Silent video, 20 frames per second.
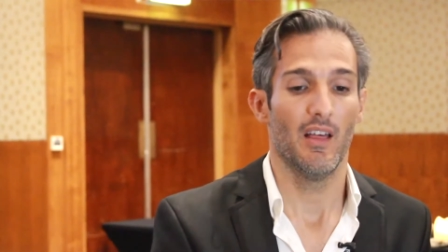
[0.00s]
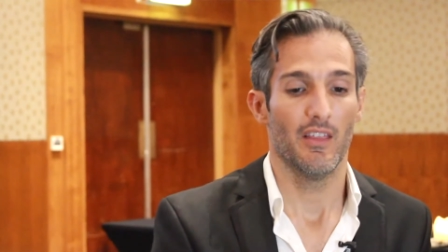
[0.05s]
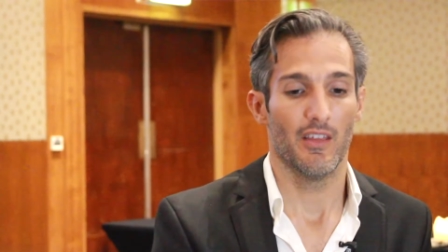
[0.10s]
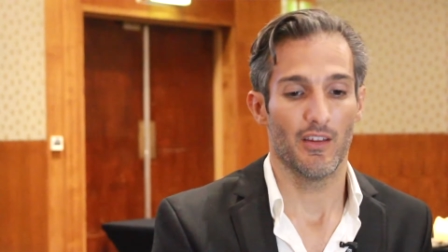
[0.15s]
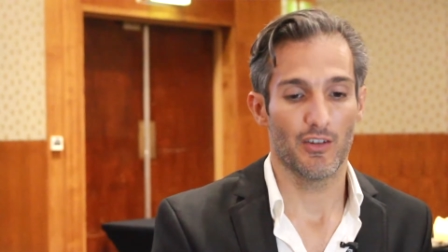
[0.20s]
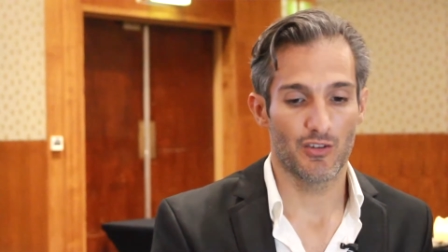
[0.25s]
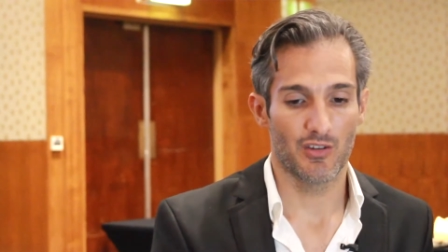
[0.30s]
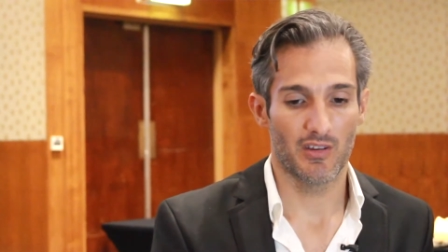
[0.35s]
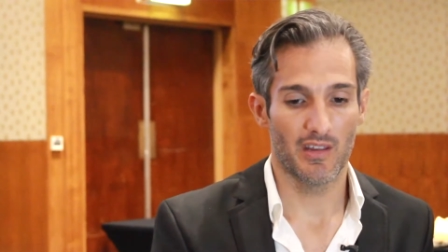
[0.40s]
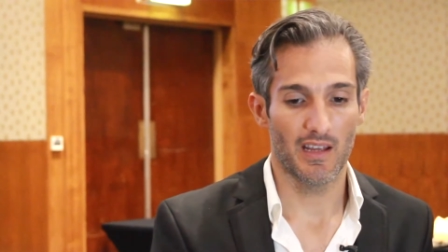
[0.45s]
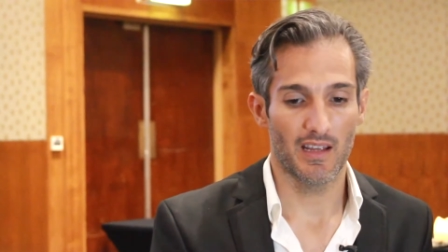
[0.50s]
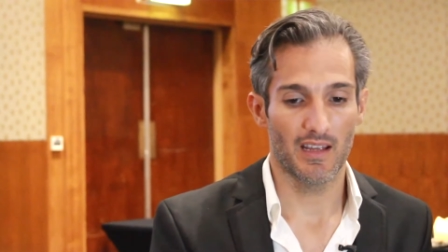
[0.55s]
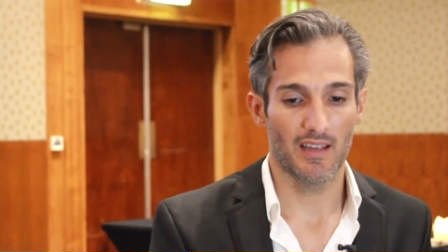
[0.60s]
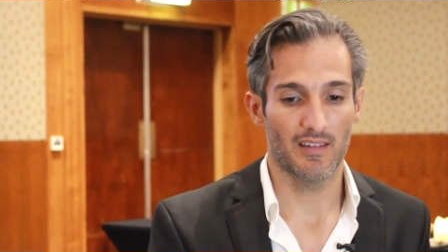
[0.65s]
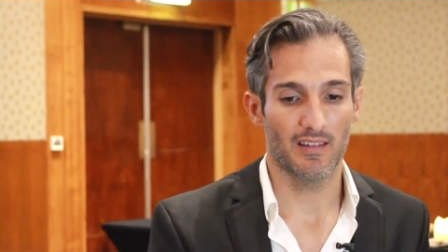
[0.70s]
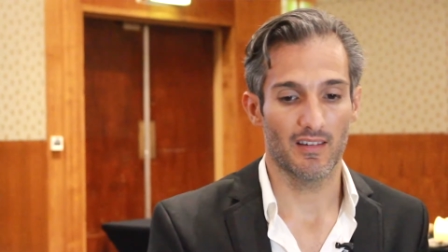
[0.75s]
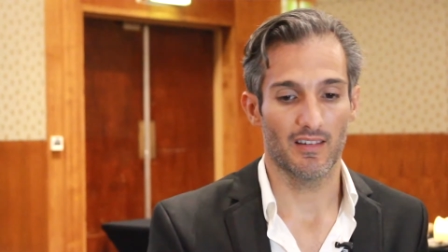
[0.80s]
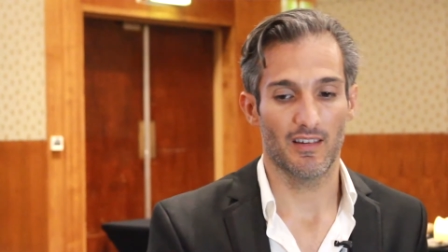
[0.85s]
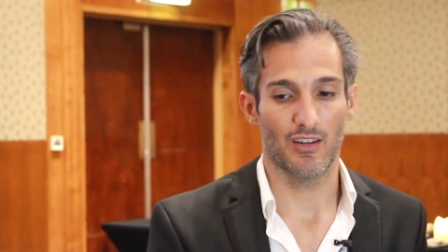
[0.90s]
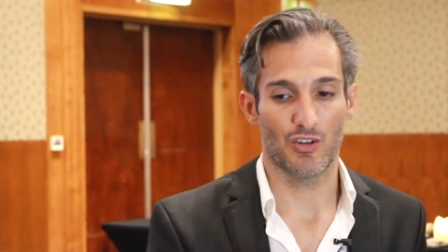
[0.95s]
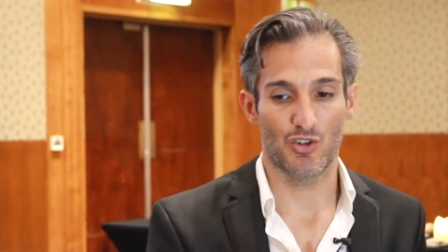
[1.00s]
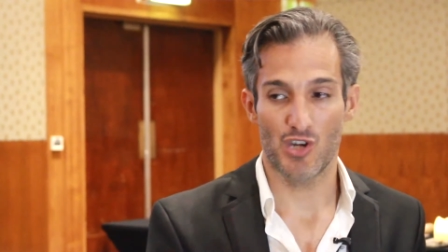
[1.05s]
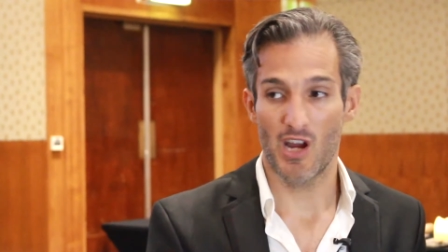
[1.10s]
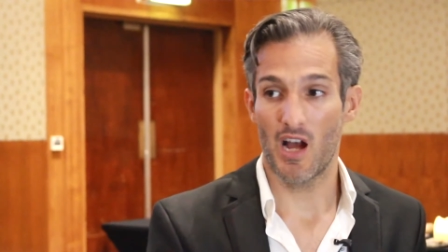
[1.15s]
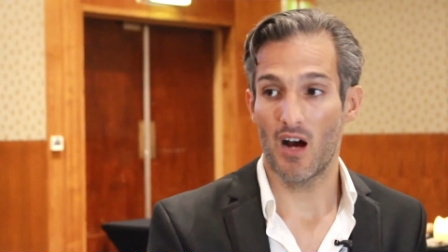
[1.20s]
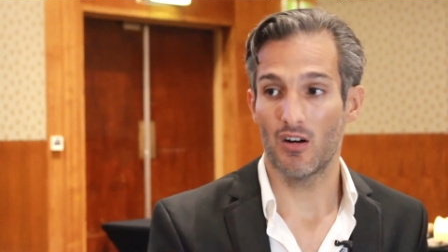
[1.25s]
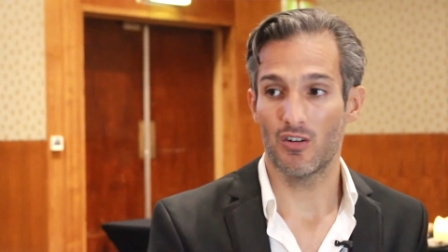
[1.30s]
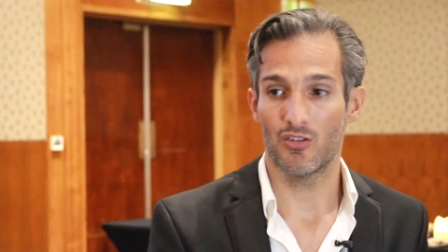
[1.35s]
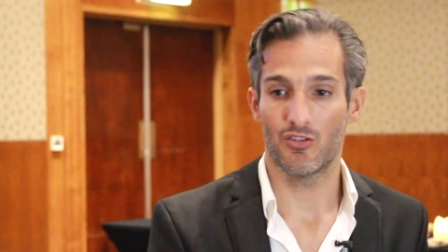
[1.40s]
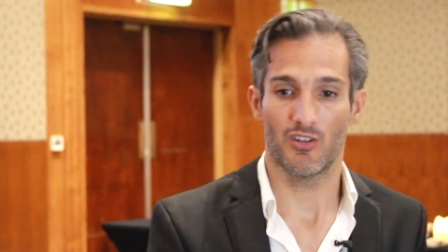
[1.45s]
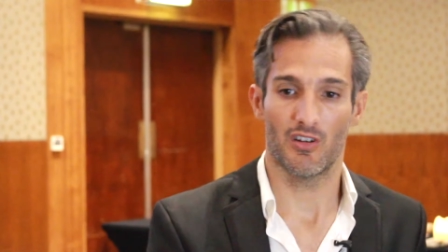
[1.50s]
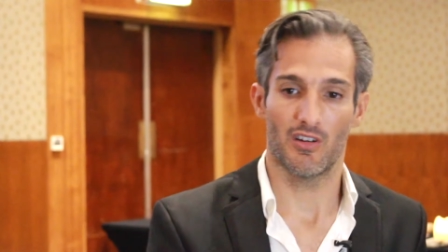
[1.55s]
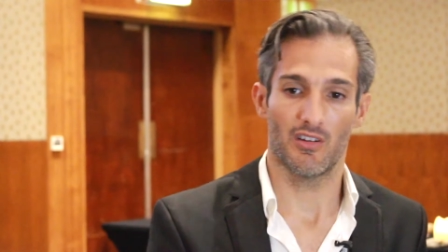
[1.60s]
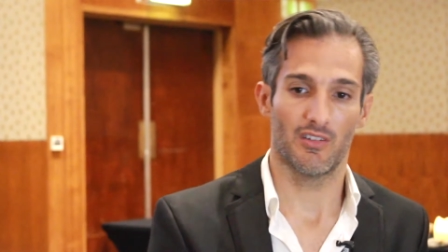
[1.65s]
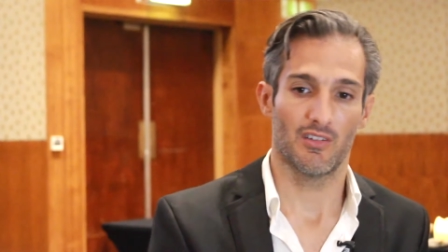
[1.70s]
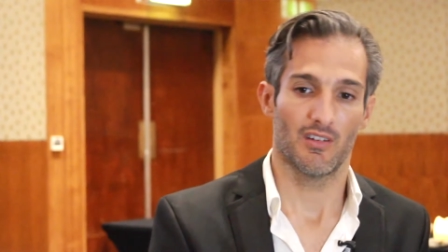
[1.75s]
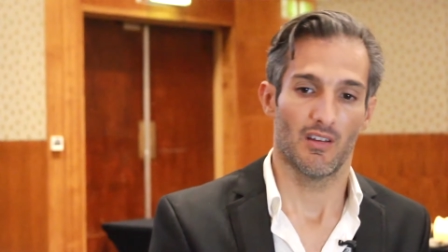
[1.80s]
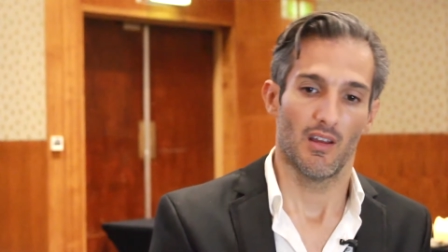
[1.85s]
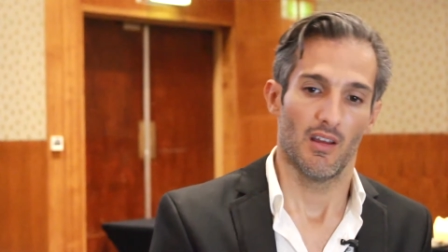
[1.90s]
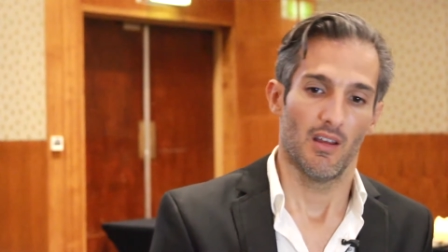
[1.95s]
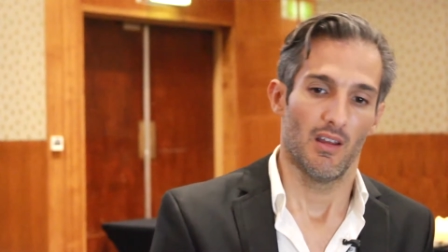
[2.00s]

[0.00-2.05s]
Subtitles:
The thing is the challenge is